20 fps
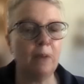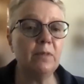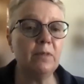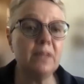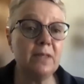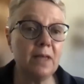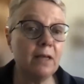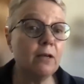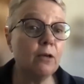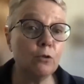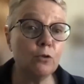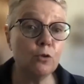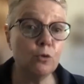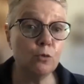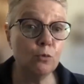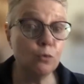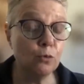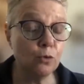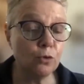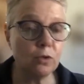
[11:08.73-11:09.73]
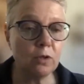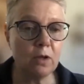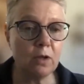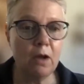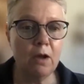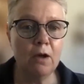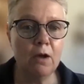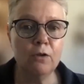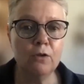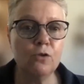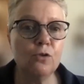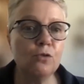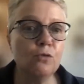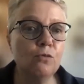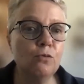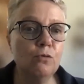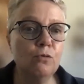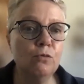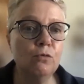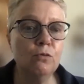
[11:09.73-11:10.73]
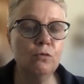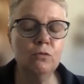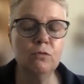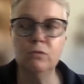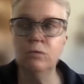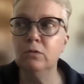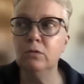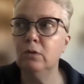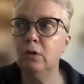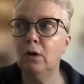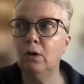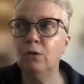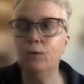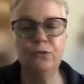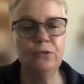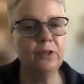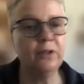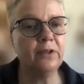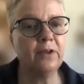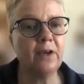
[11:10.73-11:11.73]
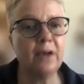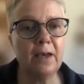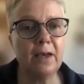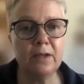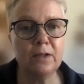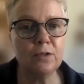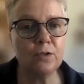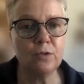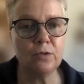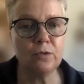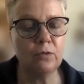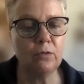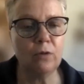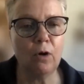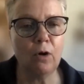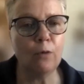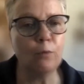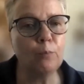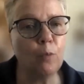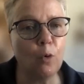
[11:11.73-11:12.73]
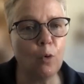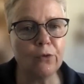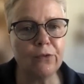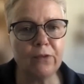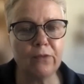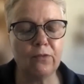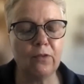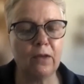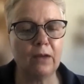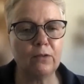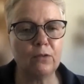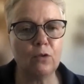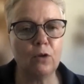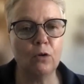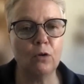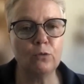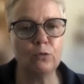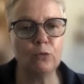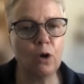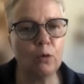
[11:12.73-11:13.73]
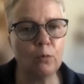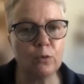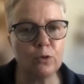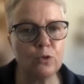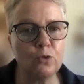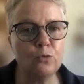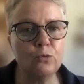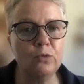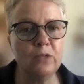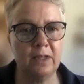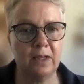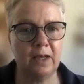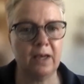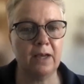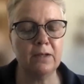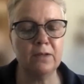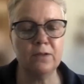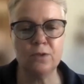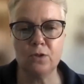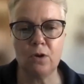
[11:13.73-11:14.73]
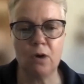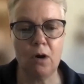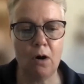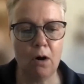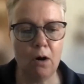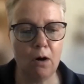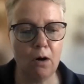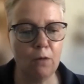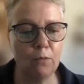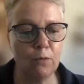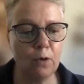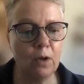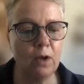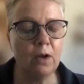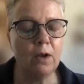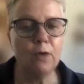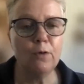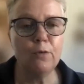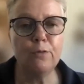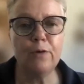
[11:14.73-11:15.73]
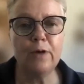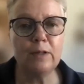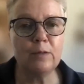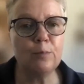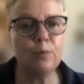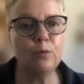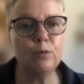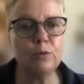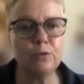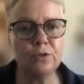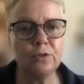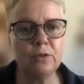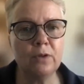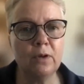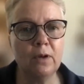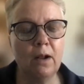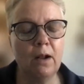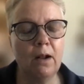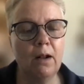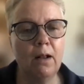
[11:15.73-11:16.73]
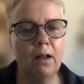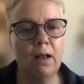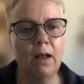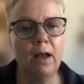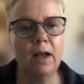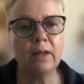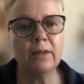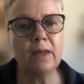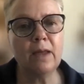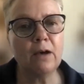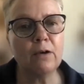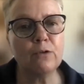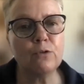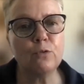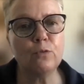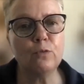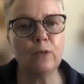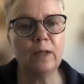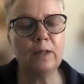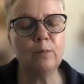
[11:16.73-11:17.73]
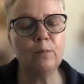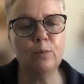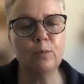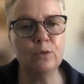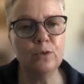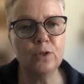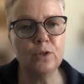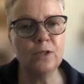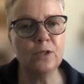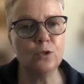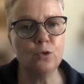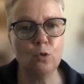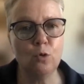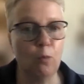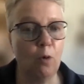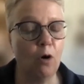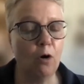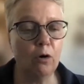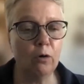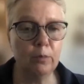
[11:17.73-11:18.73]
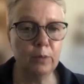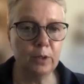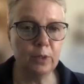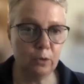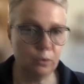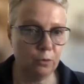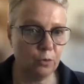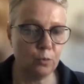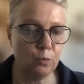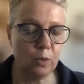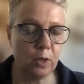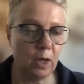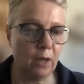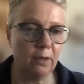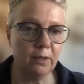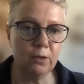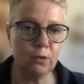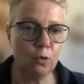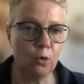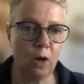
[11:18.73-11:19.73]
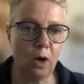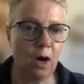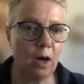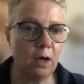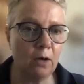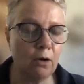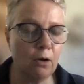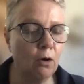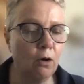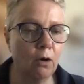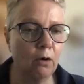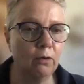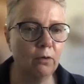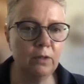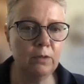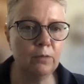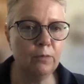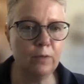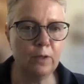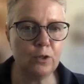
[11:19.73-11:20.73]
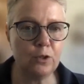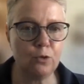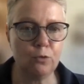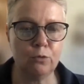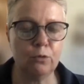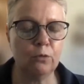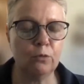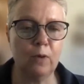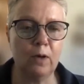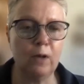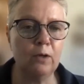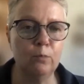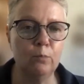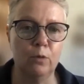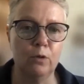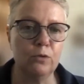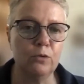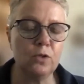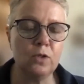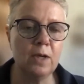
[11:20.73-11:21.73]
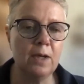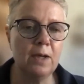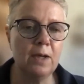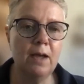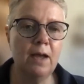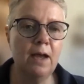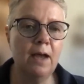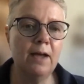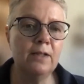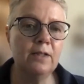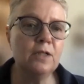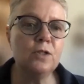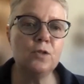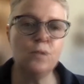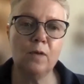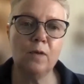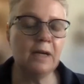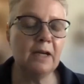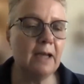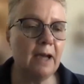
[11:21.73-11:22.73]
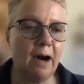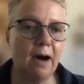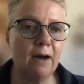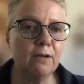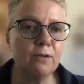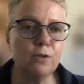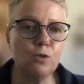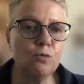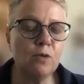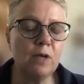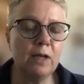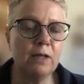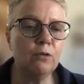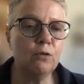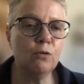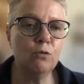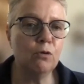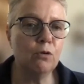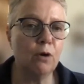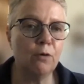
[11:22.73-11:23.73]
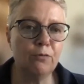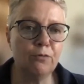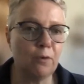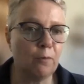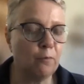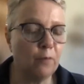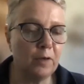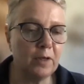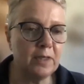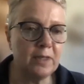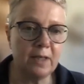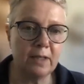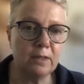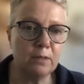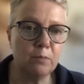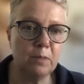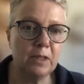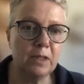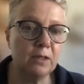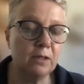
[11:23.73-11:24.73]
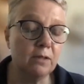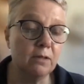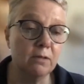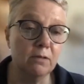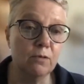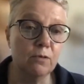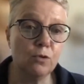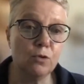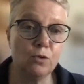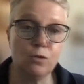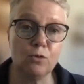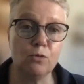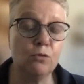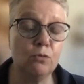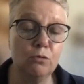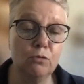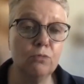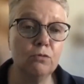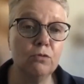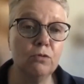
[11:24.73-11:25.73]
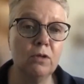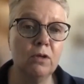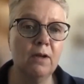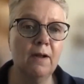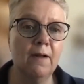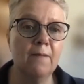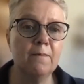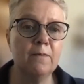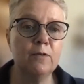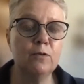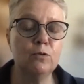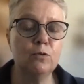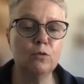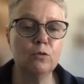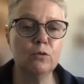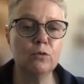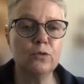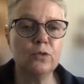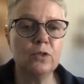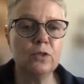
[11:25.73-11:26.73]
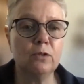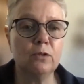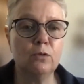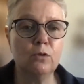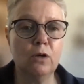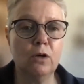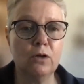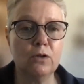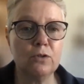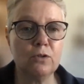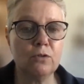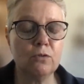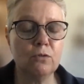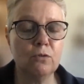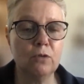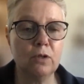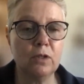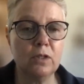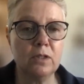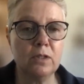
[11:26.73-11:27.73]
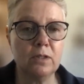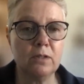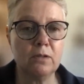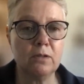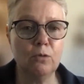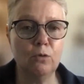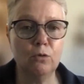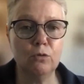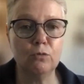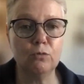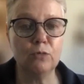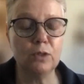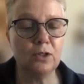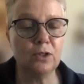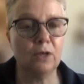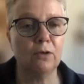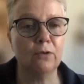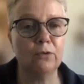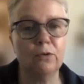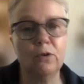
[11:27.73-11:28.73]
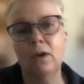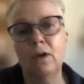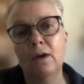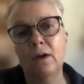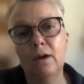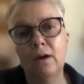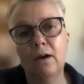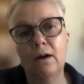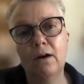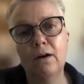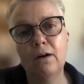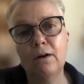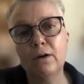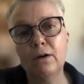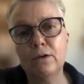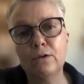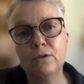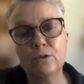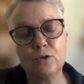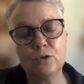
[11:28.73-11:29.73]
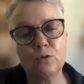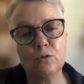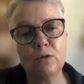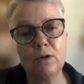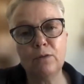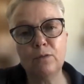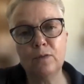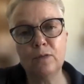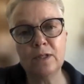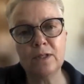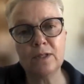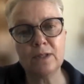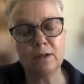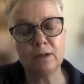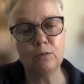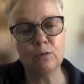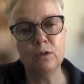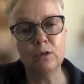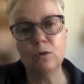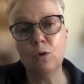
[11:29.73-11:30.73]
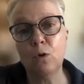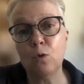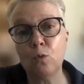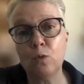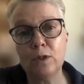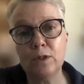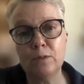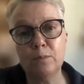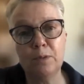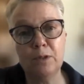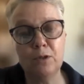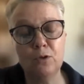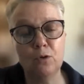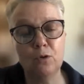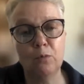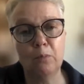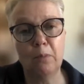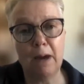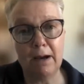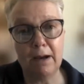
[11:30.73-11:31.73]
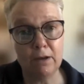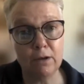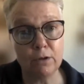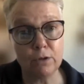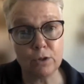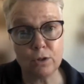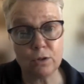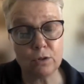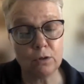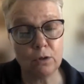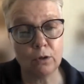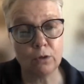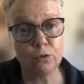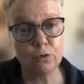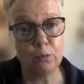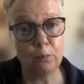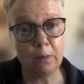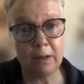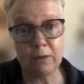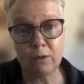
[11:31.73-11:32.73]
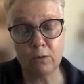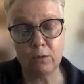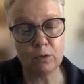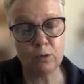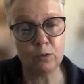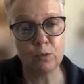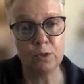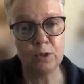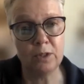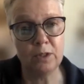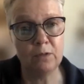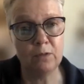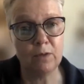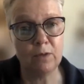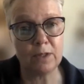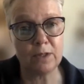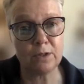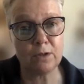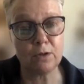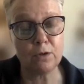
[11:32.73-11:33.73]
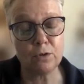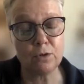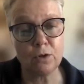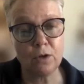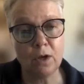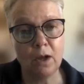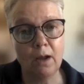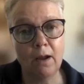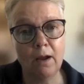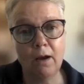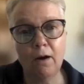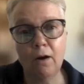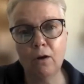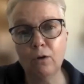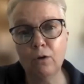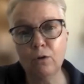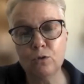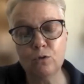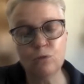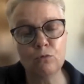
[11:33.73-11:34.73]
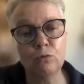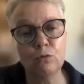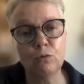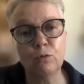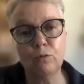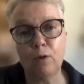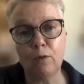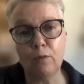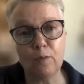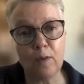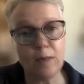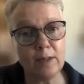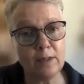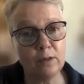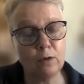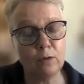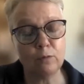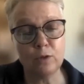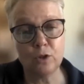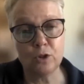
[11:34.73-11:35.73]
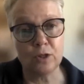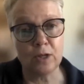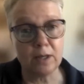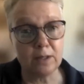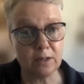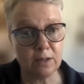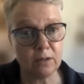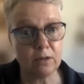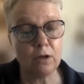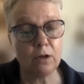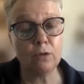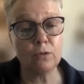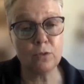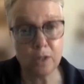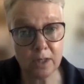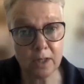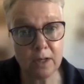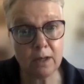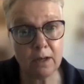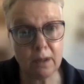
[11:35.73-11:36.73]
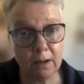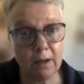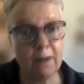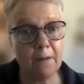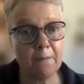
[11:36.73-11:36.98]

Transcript: mean, they got used to a decade or more than that, almost 2 decades of Fed put. And now the Fed put is no more because we are in a higher inflation environment. And it's very hard to let go of something that's been so good, zero cost, no risk, all return. So I think there will always be a bias on the part of equity investors to look for Fed dovishness until